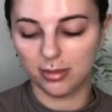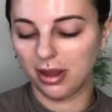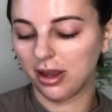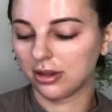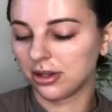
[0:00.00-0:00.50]
of my
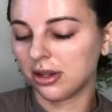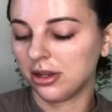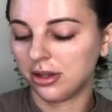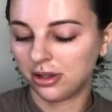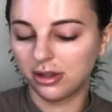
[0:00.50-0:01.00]
hand.
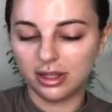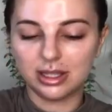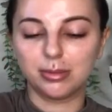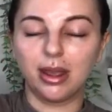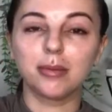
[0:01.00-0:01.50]
At
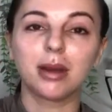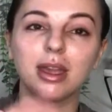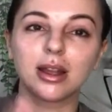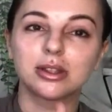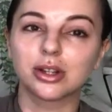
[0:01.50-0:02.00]
least my, my
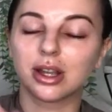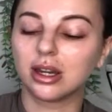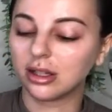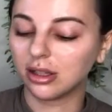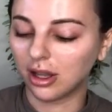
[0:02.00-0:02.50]
hands are
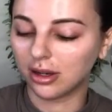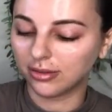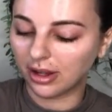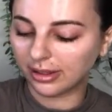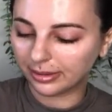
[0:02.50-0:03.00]
getting a lot of
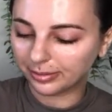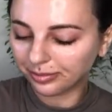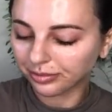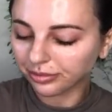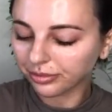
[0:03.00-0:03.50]
um,
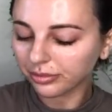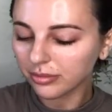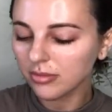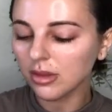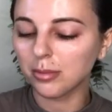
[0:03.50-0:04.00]

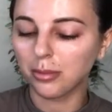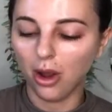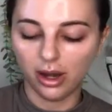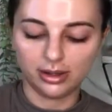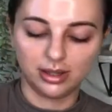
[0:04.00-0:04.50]

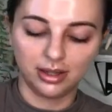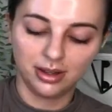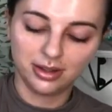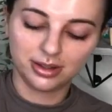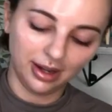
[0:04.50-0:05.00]
product
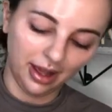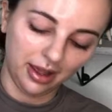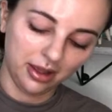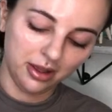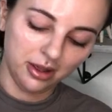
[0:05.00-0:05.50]
today.
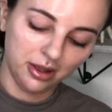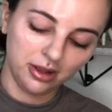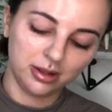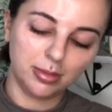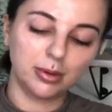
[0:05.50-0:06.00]

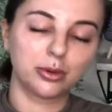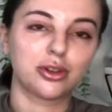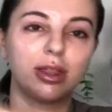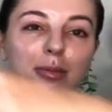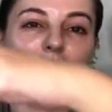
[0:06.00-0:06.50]
Maybe we'll
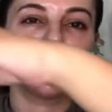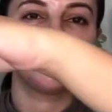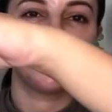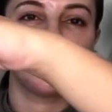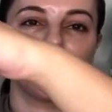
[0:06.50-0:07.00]
try the back of
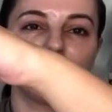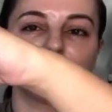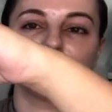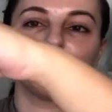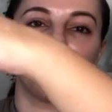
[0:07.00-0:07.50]
my hand. I think it's
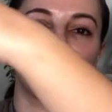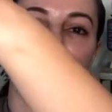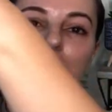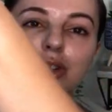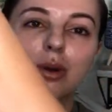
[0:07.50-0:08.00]
too watery
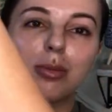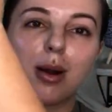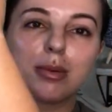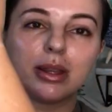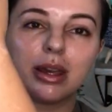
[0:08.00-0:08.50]
to show
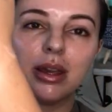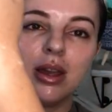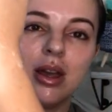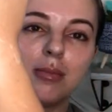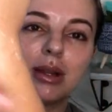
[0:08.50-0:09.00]
properly
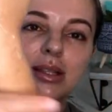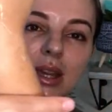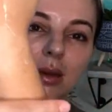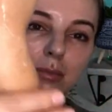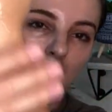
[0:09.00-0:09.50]
but it's like
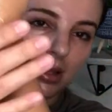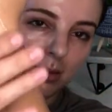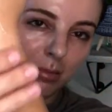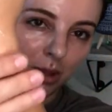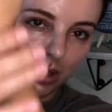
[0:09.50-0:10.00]
a, it has a
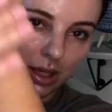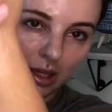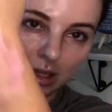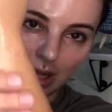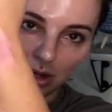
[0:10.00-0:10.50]

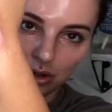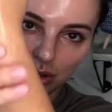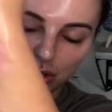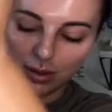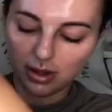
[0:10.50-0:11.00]
milky texture
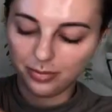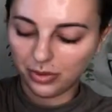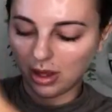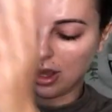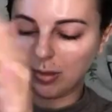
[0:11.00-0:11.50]
to it.
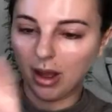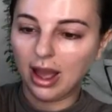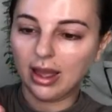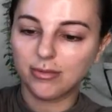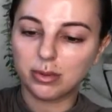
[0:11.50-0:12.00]
Um, I
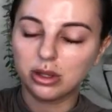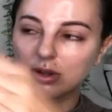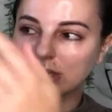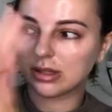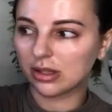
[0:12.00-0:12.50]
have been
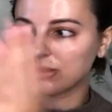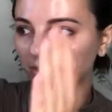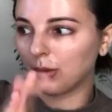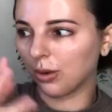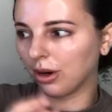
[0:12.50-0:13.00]
using this
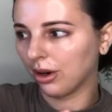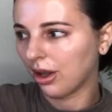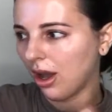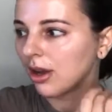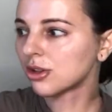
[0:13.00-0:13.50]
for,
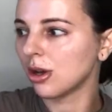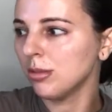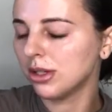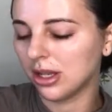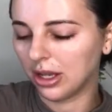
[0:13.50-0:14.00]
gosh,
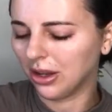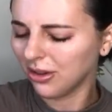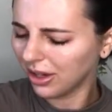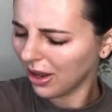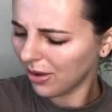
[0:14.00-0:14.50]
almost a year now,
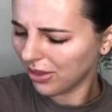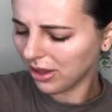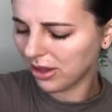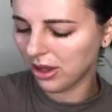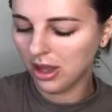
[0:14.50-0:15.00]
I
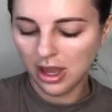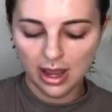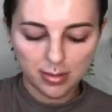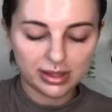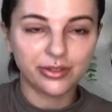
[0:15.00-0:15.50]
think.
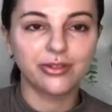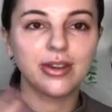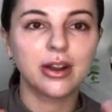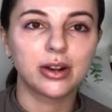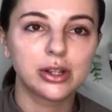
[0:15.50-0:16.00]
It's
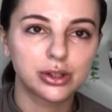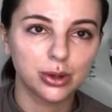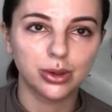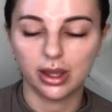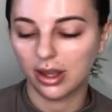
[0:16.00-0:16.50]
very
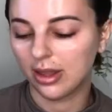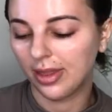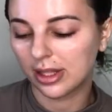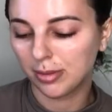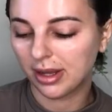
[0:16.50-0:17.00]
soothing, and
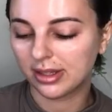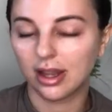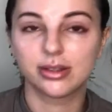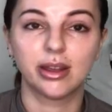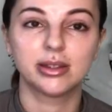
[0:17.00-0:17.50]
that's because it
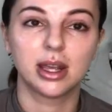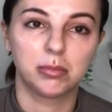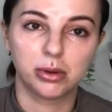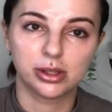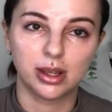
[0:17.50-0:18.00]
has that 10%
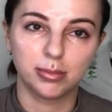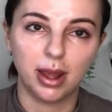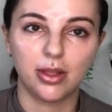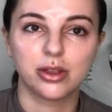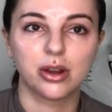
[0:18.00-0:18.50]

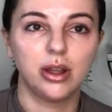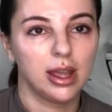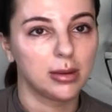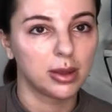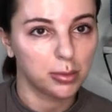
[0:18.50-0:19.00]
panthenol
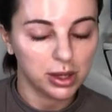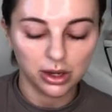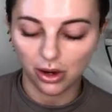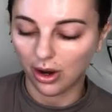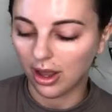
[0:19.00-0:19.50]
and the
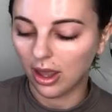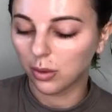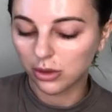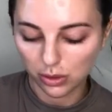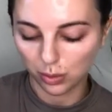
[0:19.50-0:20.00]
PDRN,
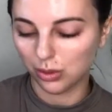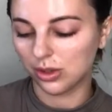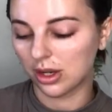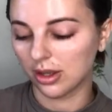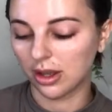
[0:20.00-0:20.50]
which is wound
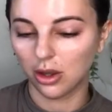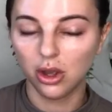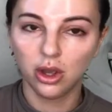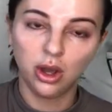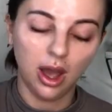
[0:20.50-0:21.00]
healing.
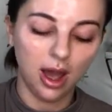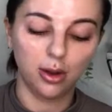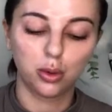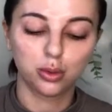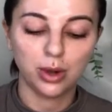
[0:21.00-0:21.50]
Uh,
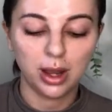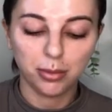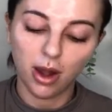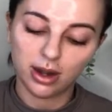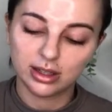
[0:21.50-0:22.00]
great
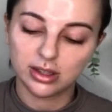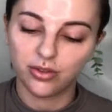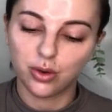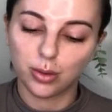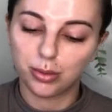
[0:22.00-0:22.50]
product if
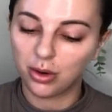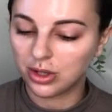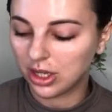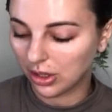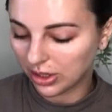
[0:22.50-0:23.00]
you are prone
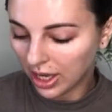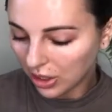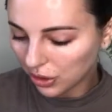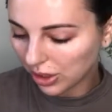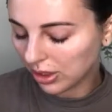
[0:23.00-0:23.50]
to
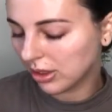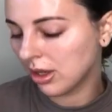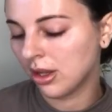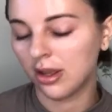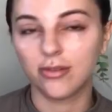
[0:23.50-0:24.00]
irritation,
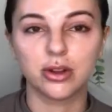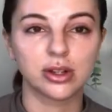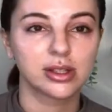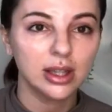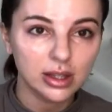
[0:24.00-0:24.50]
if your
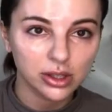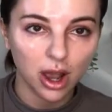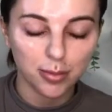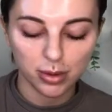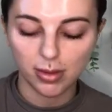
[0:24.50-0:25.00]
skin is
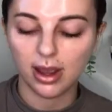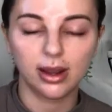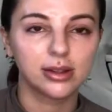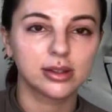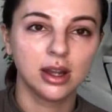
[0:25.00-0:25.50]

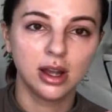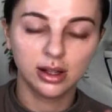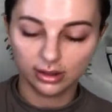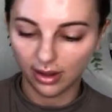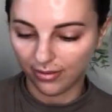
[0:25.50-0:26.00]
compromised.
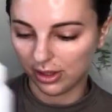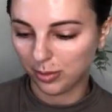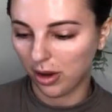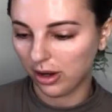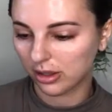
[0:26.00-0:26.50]
Love this
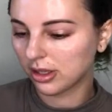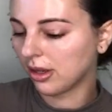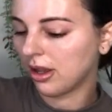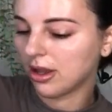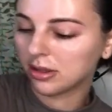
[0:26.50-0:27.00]
product.
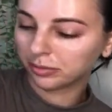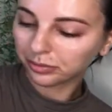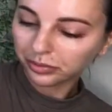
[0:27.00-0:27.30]
Um,